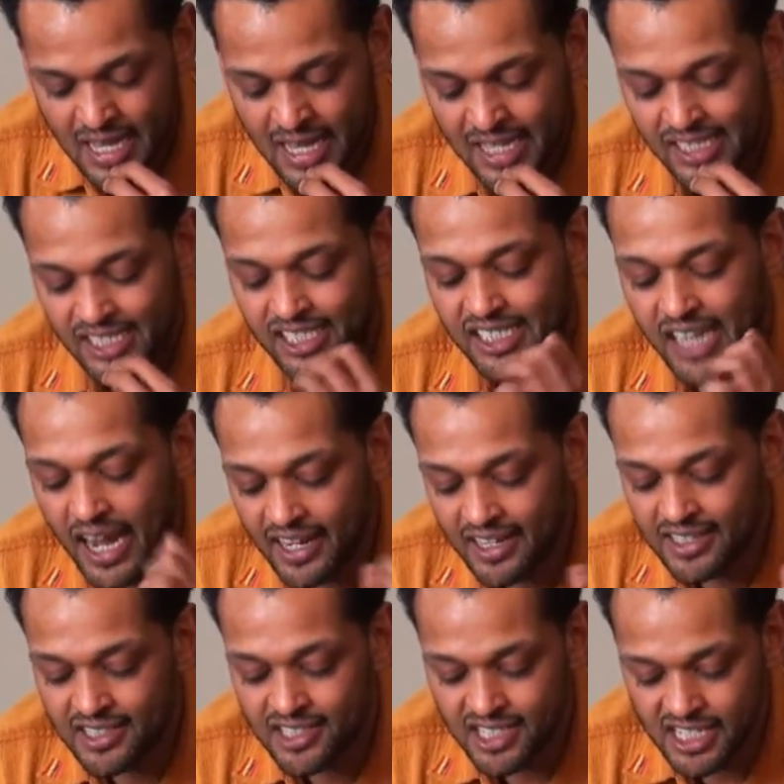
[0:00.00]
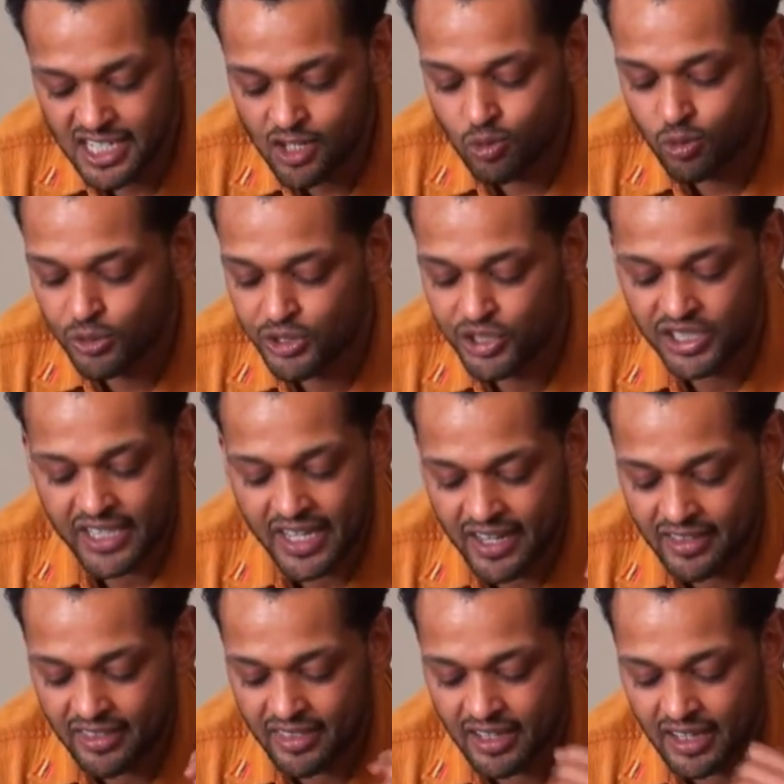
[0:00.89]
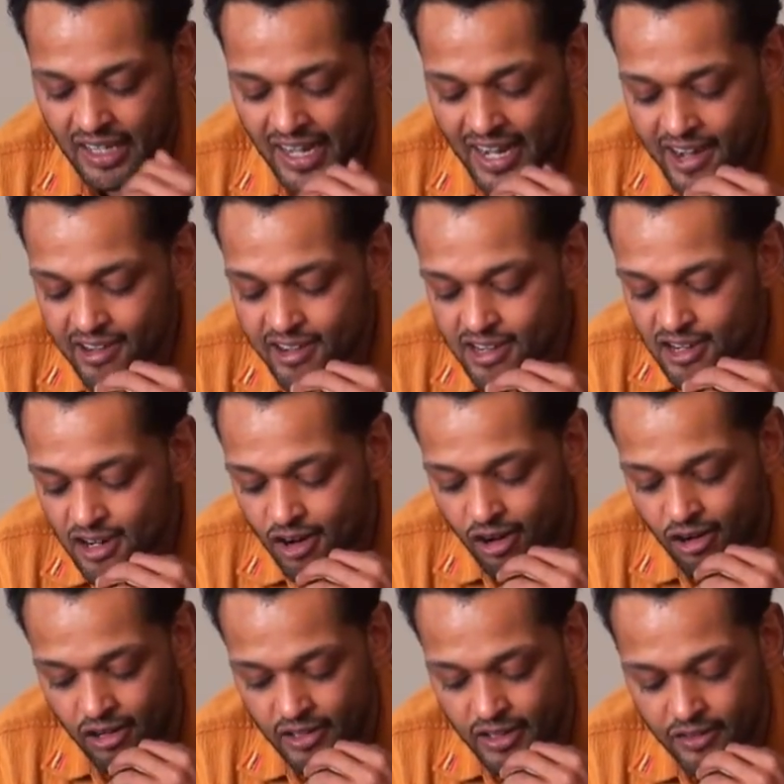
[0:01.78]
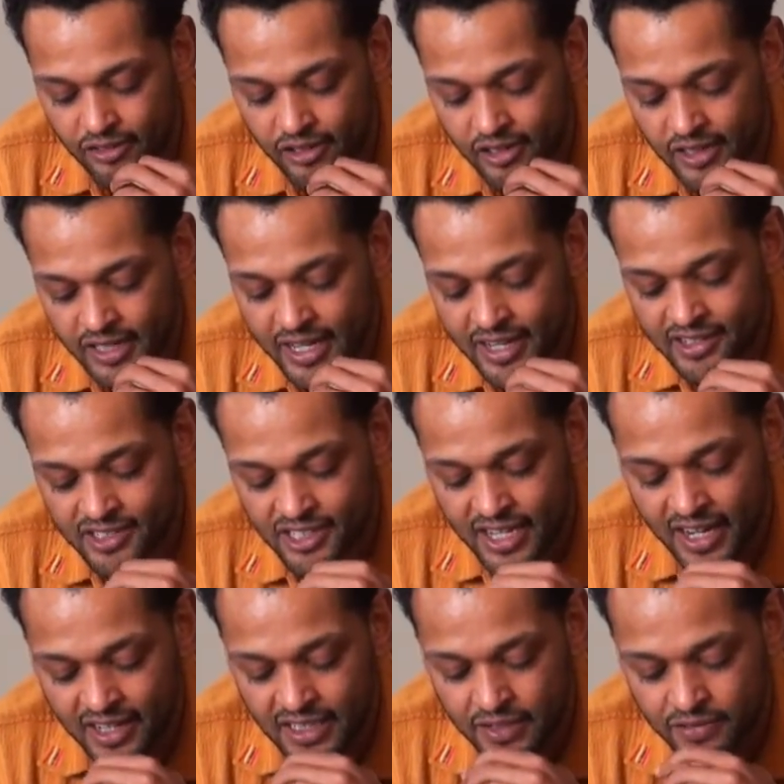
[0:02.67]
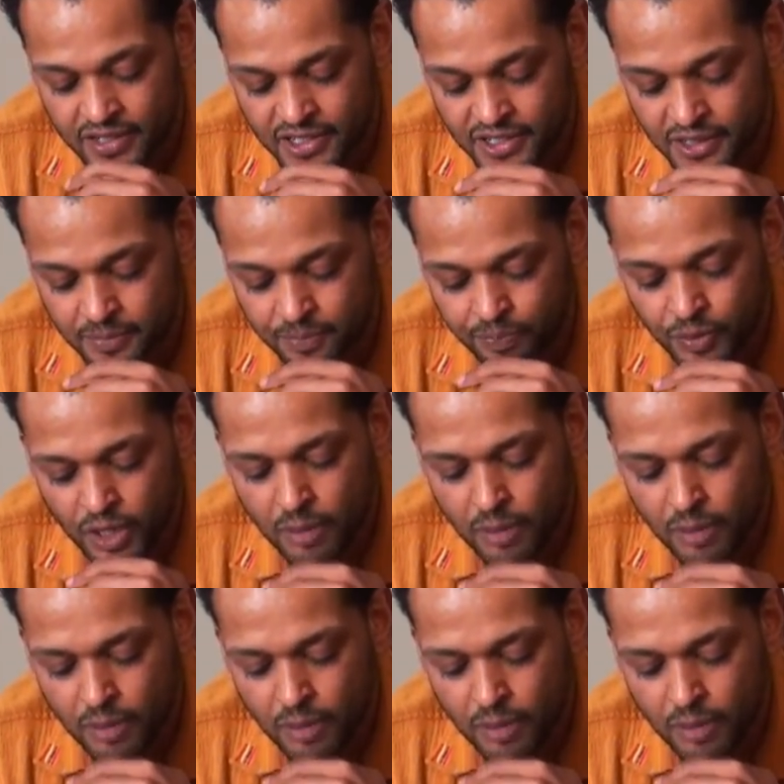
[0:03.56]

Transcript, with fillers: Silence equals death, the clarion call of early AIDS activism,